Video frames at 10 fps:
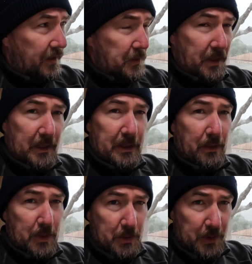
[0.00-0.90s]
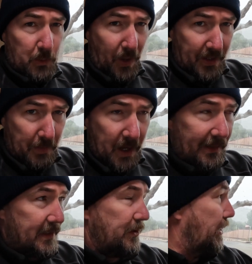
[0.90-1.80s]
I was going to do which was 20
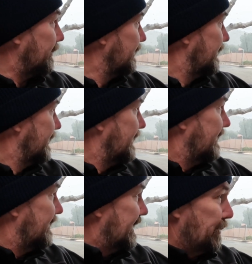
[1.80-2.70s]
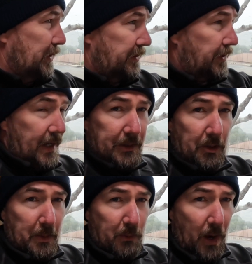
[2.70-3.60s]
miles long and it would have
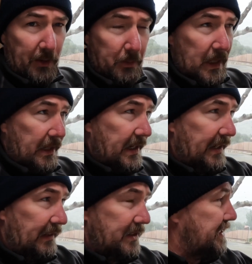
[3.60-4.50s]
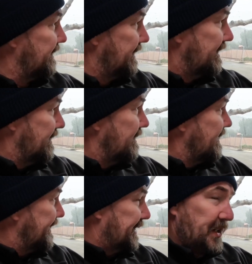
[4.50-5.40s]
took me right up into the hills.
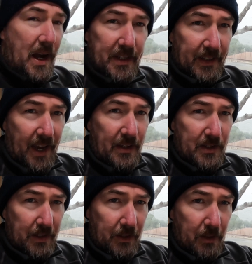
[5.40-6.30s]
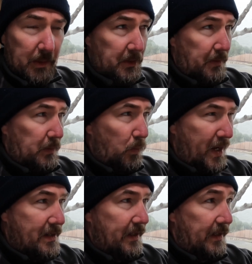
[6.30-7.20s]
I decided against it though because it was
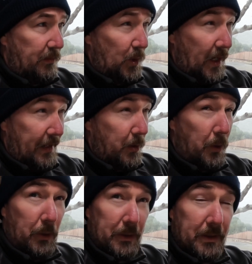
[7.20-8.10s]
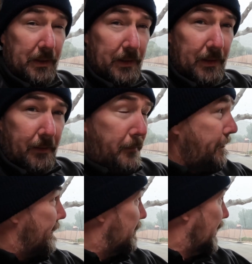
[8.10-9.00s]
windy and really cold,
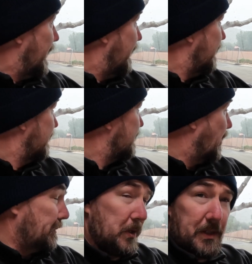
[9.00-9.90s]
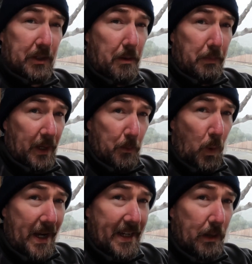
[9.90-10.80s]
but it's almost a complete
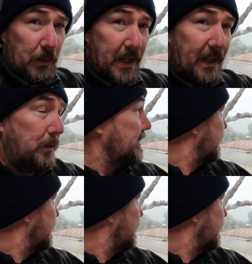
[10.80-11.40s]
whiteout now.